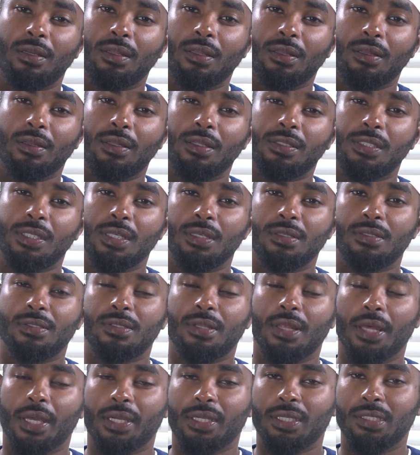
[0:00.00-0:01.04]
This is
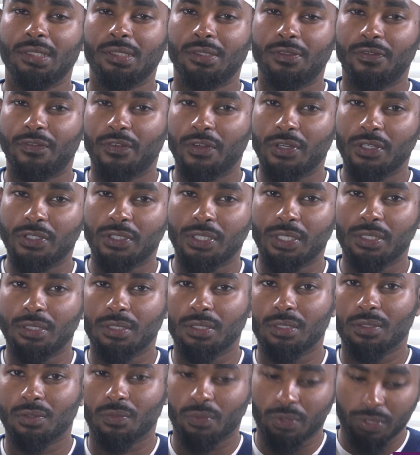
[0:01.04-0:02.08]
the Eid version.
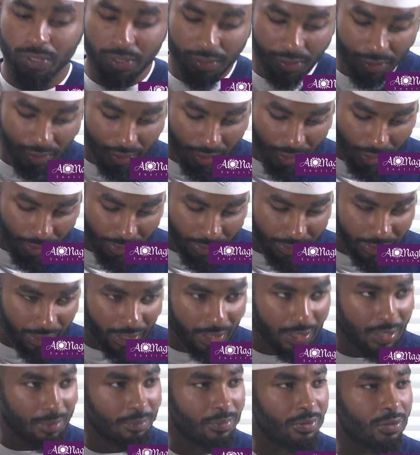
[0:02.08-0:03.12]
We're still on
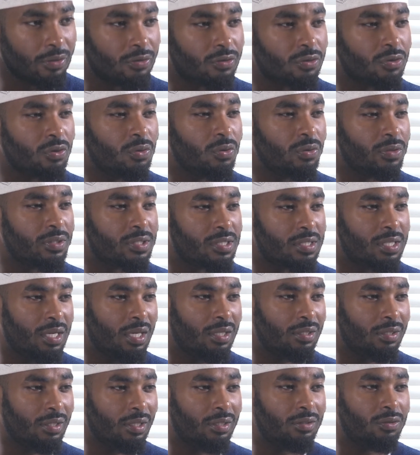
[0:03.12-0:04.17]
day number two. Is today
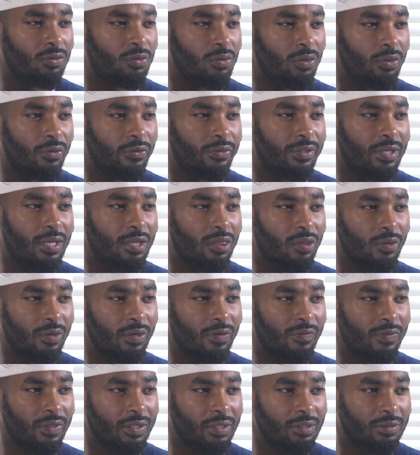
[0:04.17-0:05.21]
day two or day three
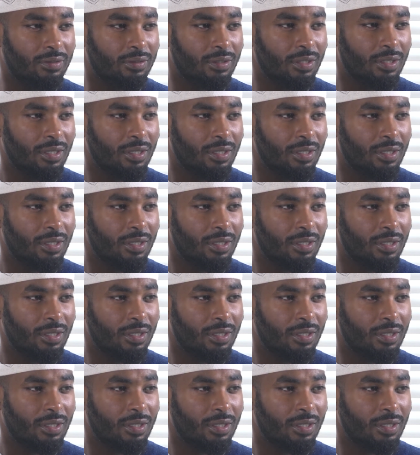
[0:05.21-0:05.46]
of Eid?